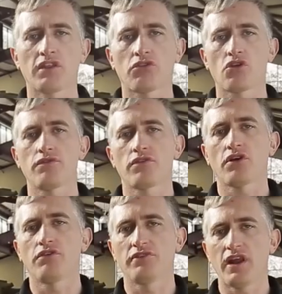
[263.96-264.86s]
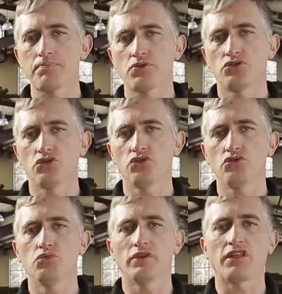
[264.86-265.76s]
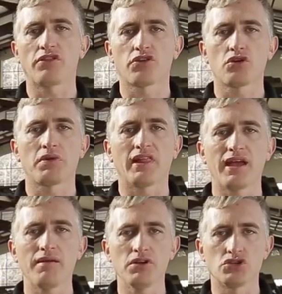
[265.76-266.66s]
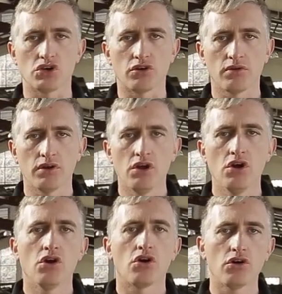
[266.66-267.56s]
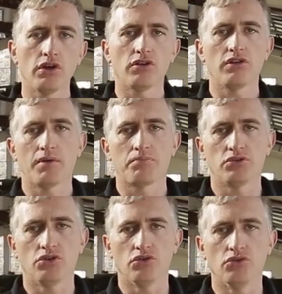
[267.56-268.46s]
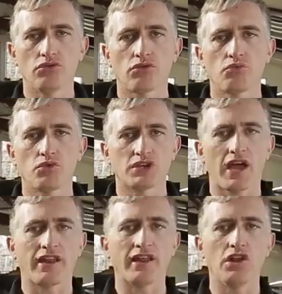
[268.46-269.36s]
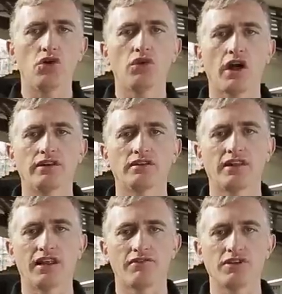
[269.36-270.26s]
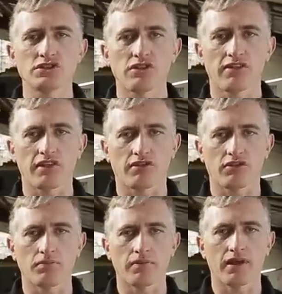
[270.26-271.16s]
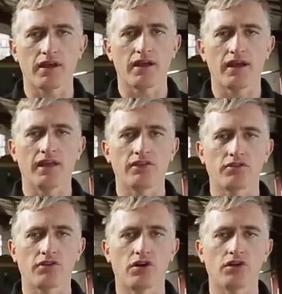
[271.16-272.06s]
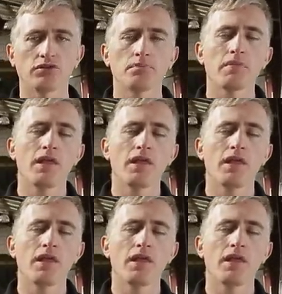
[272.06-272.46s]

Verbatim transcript: in service of Leopard 2 with the thermal imager, earlier Leopard 2s, which had a low light television system uh, installed,